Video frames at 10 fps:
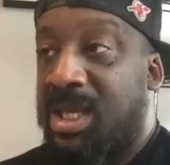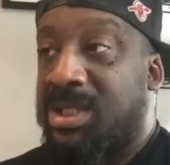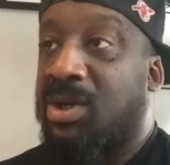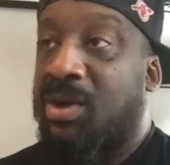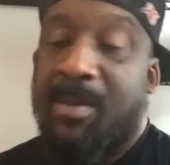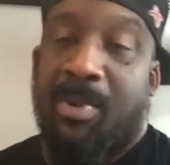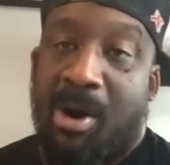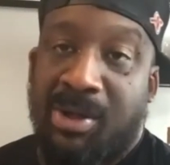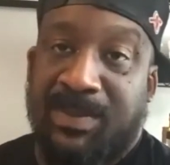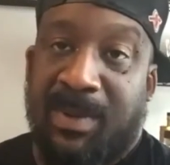So
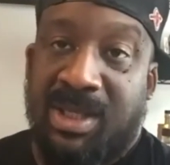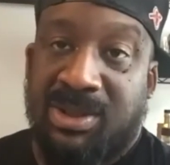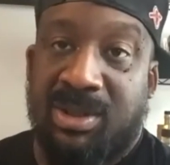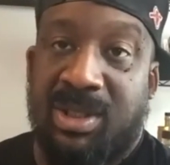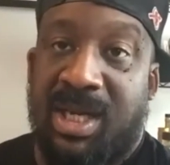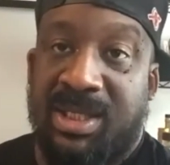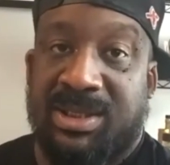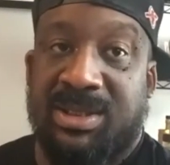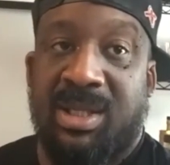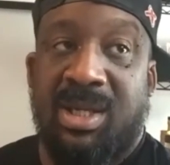Campari sponsored
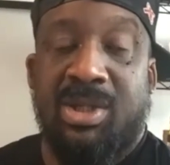us,